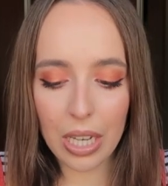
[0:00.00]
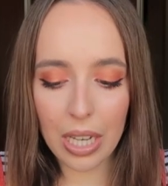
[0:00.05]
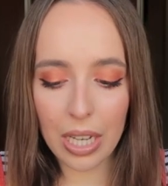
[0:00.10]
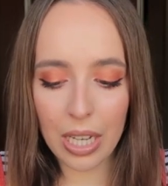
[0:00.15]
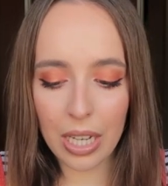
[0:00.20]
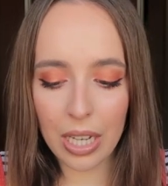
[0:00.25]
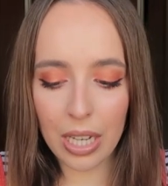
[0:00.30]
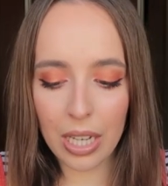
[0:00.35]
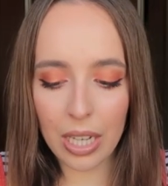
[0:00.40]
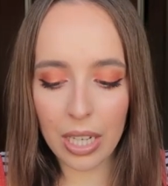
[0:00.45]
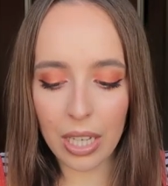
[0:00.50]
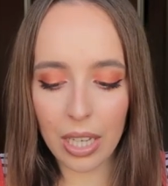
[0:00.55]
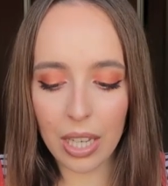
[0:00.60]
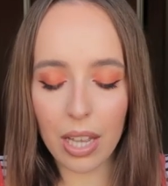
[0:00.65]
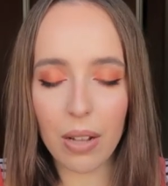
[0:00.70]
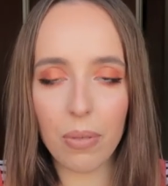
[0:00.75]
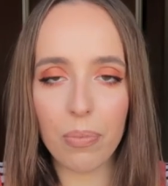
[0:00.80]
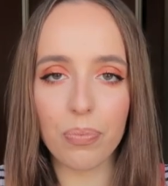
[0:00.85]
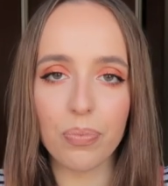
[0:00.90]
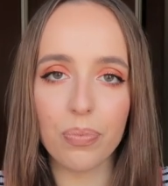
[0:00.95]
And
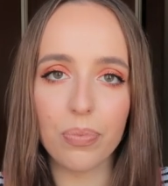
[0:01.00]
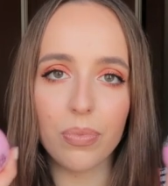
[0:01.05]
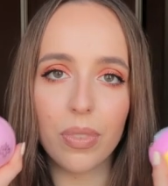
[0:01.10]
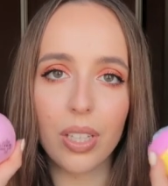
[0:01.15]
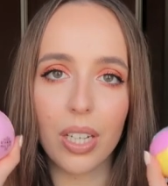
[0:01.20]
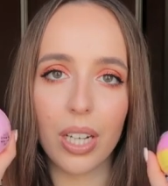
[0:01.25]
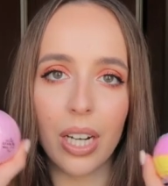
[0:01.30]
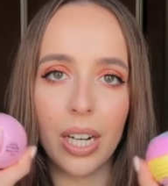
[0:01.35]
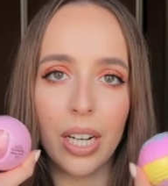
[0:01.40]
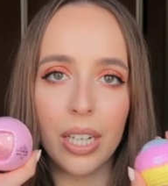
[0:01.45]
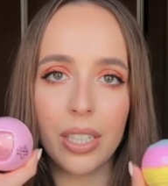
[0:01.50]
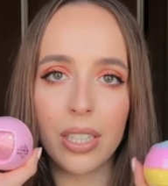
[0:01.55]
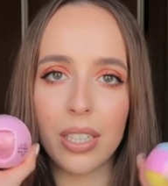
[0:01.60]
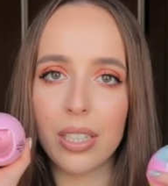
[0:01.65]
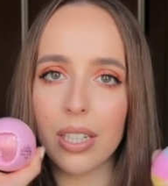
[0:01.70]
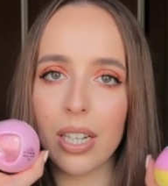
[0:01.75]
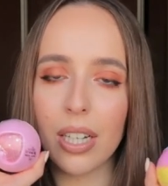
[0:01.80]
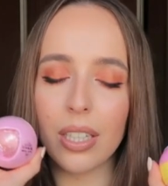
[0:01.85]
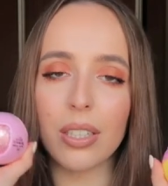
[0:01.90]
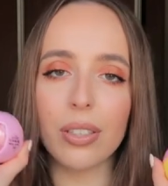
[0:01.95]
yeah, I
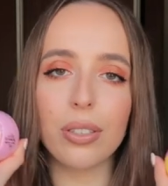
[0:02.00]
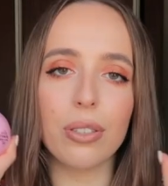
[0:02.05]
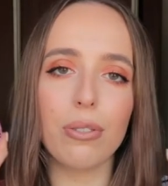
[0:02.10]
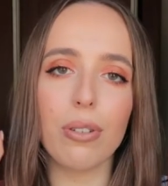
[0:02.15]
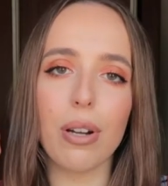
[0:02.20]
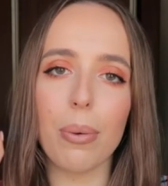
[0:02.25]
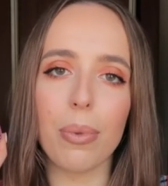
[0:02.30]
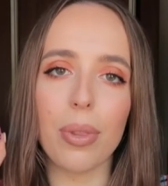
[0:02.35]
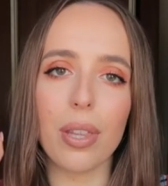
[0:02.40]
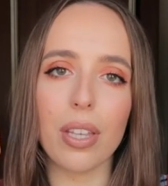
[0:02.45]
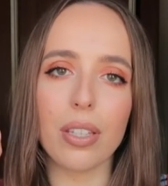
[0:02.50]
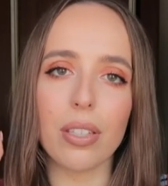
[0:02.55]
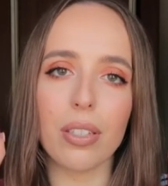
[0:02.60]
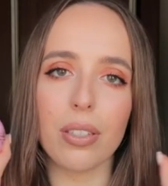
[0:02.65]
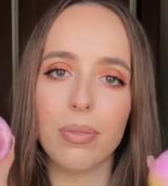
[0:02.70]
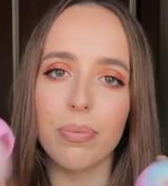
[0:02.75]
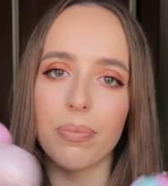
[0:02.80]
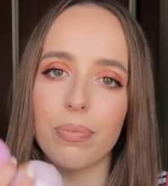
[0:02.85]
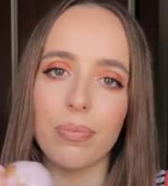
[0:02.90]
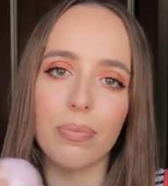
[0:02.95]
decided to grab this
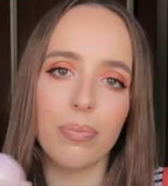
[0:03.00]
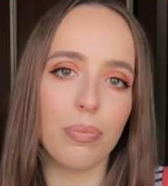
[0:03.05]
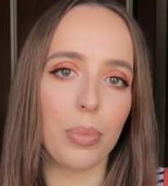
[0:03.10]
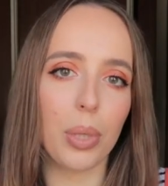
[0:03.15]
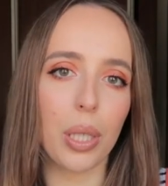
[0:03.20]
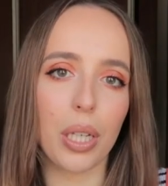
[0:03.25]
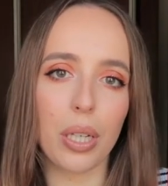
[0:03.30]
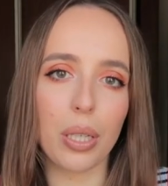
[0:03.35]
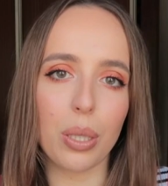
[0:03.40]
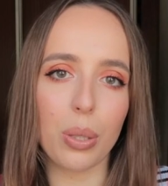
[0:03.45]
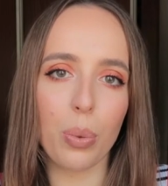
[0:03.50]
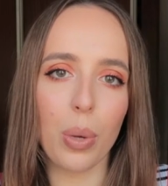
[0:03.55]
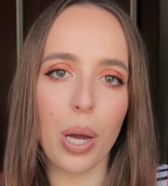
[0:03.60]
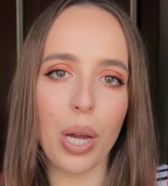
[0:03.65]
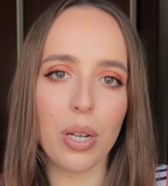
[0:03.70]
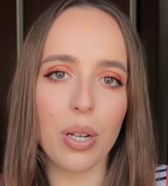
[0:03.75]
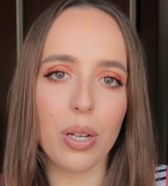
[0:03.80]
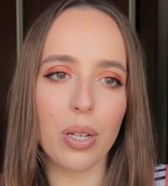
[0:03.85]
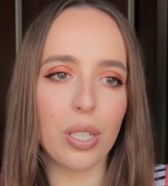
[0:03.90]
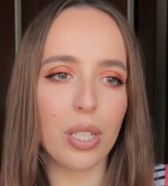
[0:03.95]
because
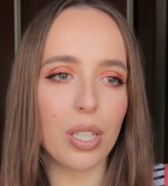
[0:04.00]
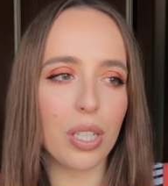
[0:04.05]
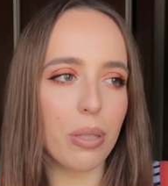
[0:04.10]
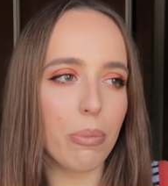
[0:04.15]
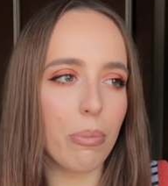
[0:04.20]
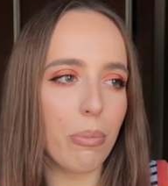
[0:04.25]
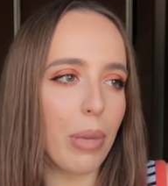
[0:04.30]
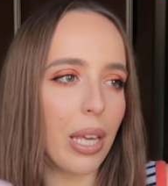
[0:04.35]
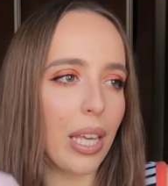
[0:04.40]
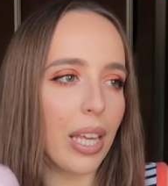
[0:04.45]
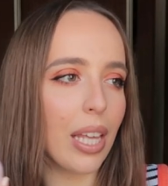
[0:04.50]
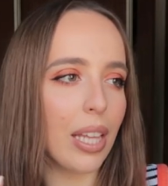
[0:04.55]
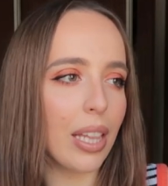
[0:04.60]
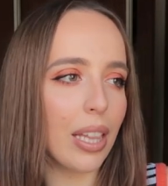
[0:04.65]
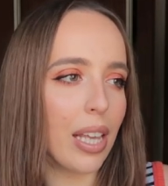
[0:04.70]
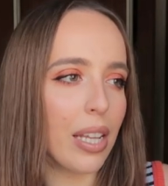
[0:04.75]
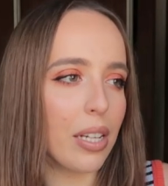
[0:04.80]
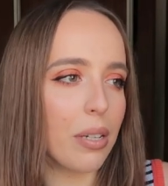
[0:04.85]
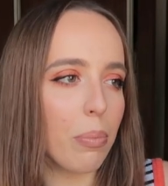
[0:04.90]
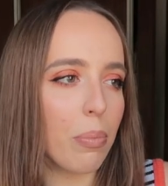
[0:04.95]
why not, just
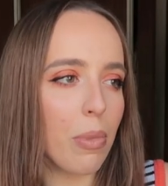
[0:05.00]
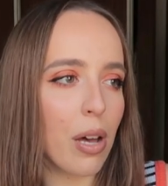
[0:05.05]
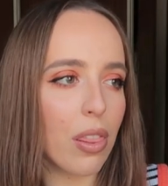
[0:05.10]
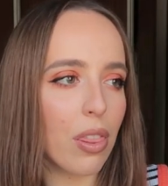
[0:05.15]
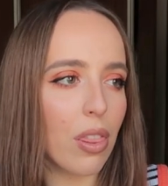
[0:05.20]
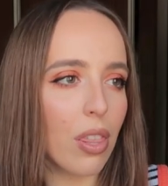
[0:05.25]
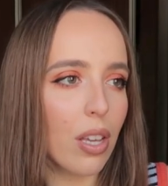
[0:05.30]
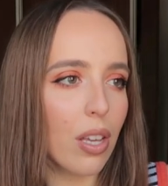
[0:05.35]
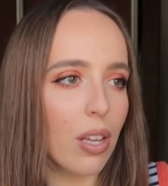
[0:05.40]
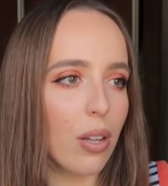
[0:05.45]
making that bath